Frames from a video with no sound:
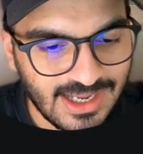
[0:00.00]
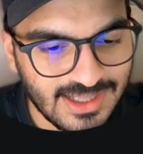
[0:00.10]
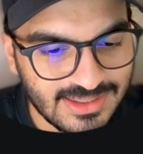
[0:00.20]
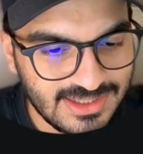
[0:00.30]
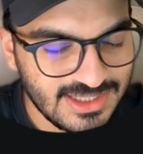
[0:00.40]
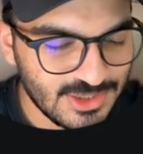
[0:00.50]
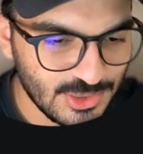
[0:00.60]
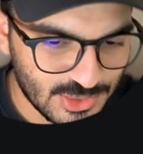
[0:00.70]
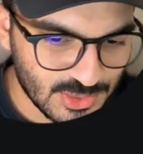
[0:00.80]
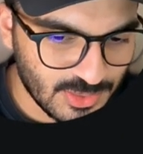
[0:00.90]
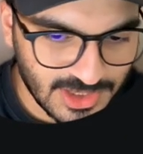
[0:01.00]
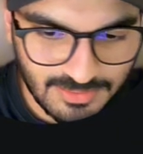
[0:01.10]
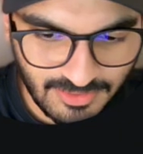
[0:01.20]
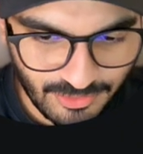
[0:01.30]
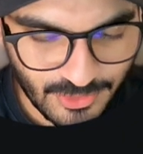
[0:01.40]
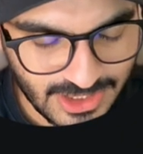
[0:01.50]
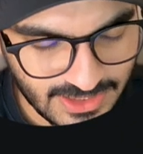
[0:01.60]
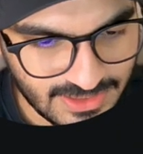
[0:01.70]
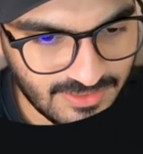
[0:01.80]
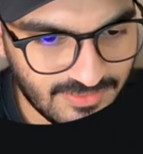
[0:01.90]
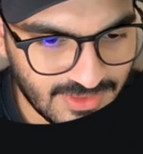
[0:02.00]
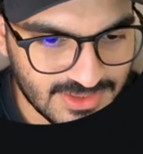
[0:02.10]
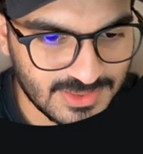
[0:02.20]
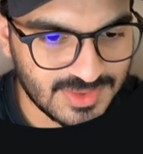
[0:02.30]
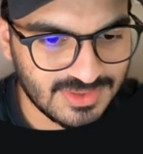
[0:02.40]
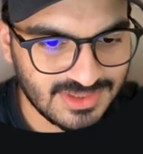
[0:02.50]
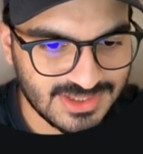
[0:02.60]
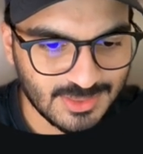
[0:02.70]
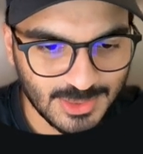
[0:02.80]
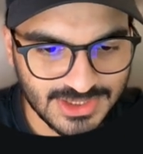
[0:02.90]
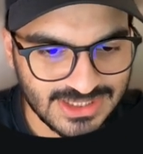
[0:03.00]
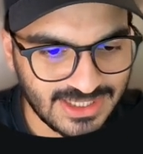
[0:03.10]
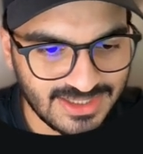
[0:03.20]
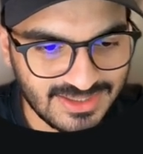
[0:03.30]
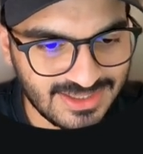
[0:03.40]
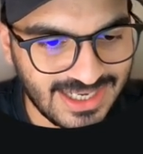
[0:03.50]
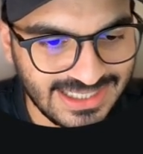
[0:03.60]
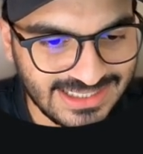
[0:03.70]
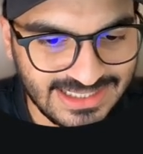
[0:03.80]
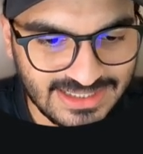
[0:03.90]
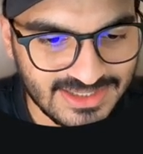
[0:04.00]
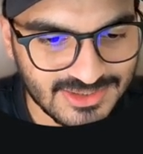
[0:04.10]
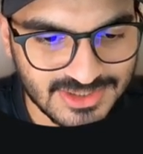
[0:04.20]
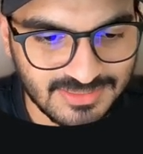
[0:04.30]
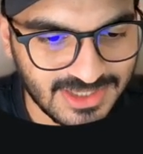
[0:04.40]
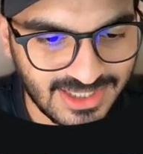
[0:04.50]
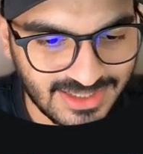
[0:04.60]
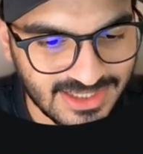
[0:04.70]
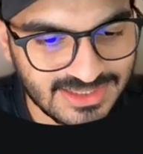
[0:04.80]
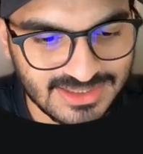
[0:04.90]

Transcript: These used to work before, like if this was like 1980s or something like that,